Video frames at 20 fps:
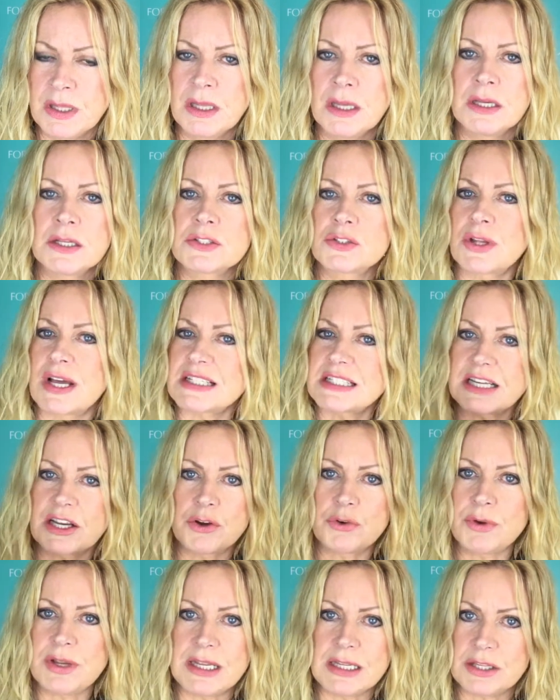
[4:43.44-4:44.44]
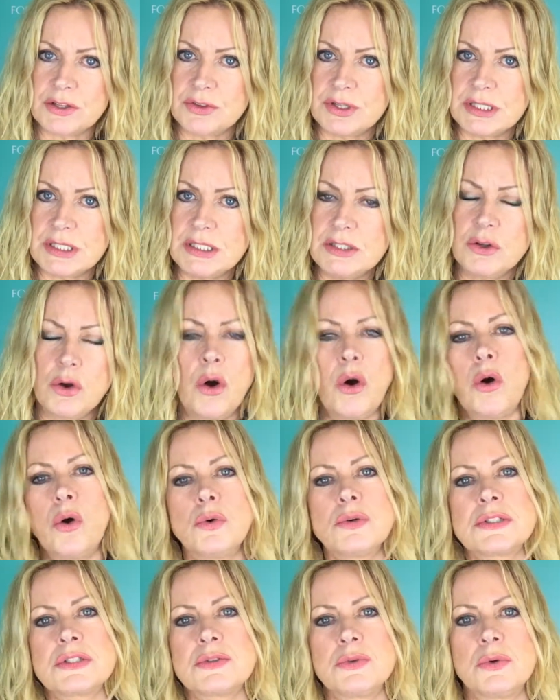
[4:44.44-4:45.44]
So that's a great ingredient.
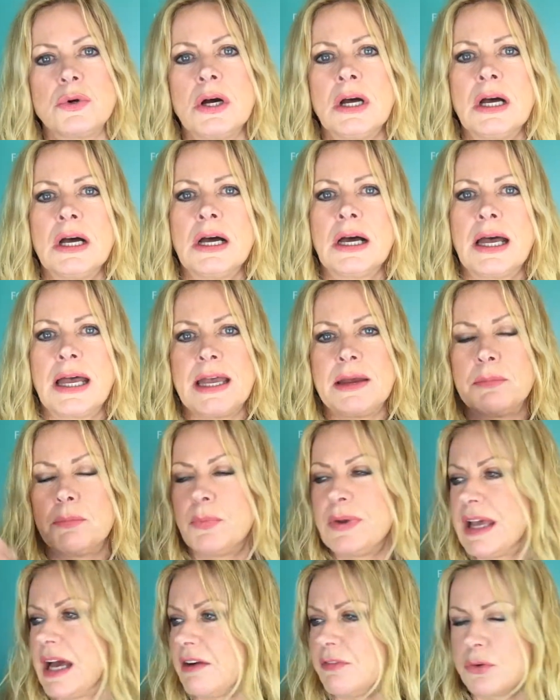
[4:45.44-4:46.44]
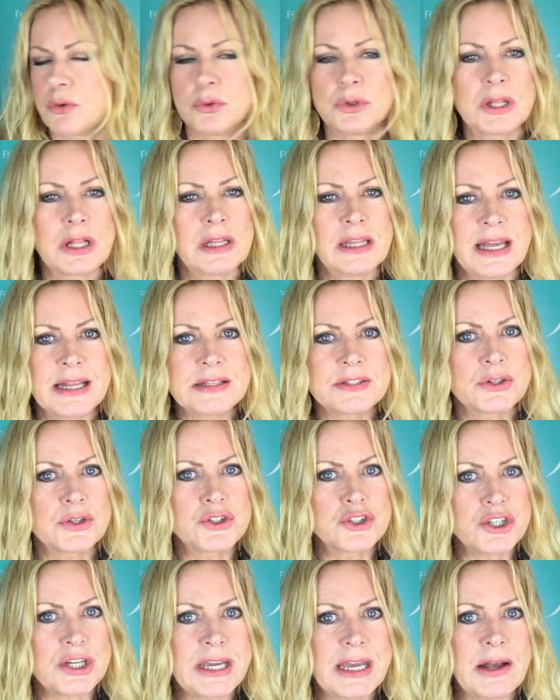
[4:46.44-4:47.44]
Also, we have our own cleanser,
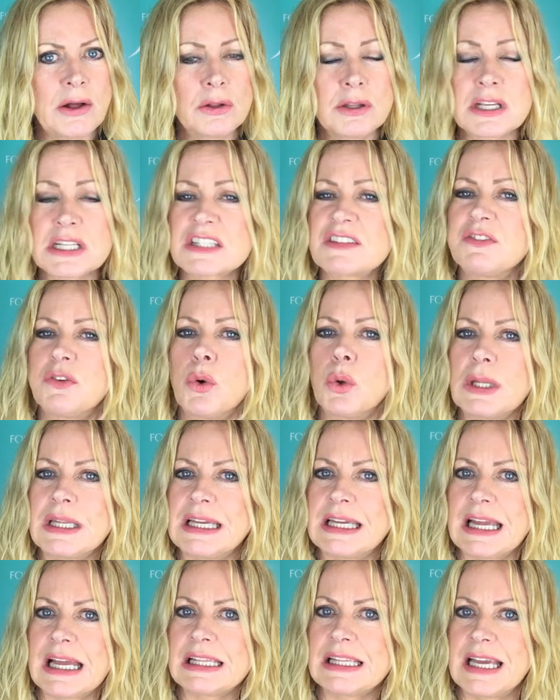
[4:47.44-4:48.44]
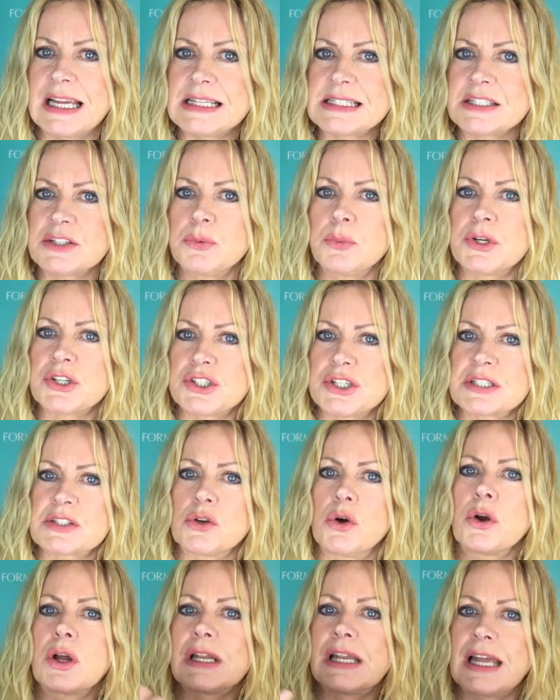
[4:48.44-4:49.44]
JL Exfoliating Cleanser, which has
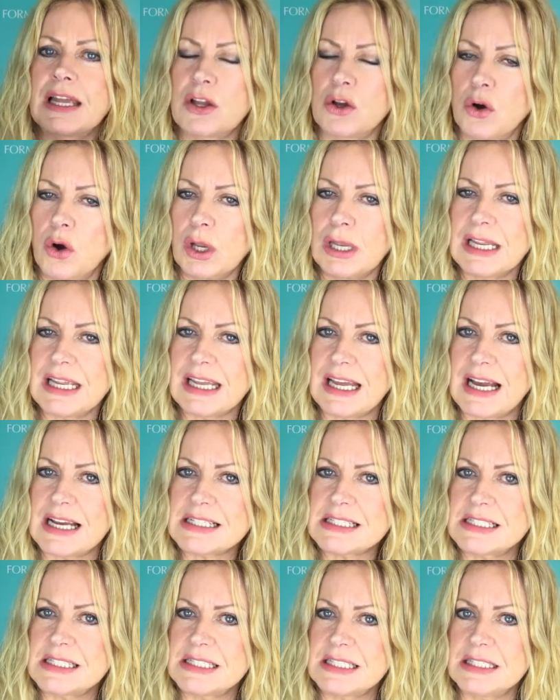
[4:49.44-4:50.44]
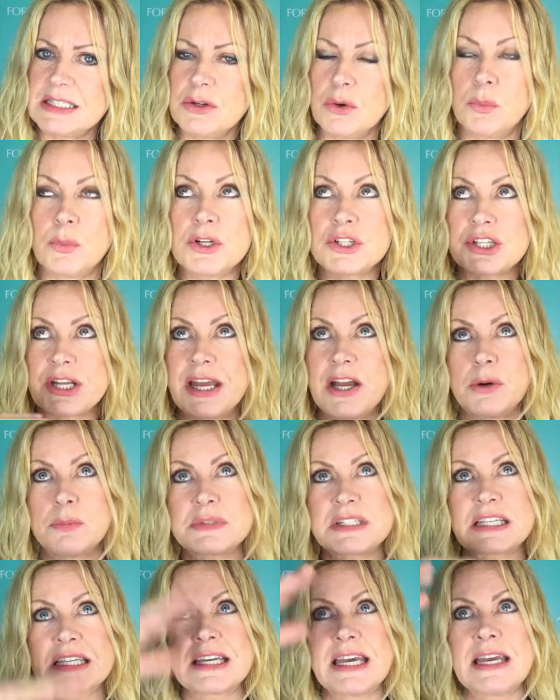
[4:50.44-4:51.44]
got glycolic acid in it, which helps
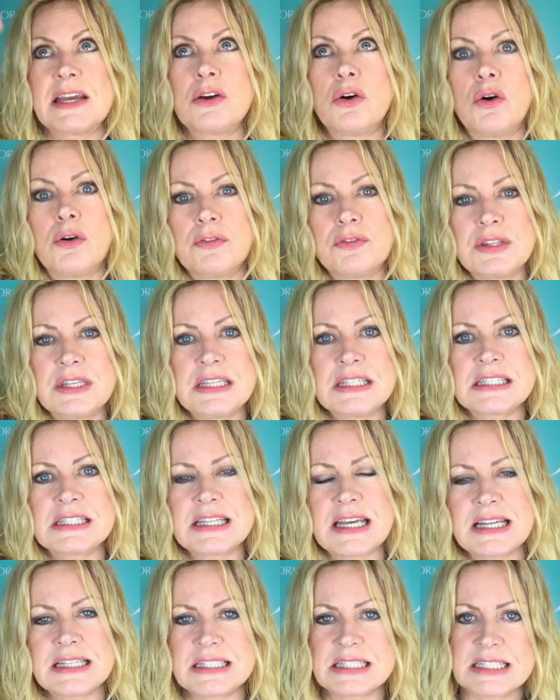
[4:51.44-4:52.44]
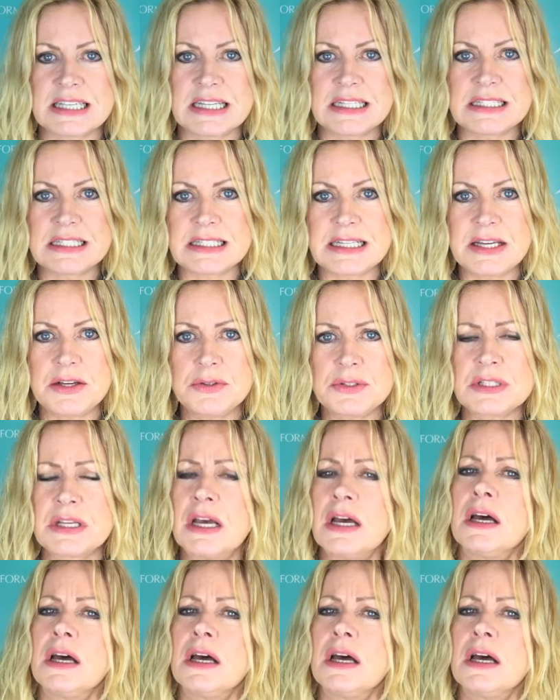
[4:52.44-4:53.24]
kick off these dead skin cells.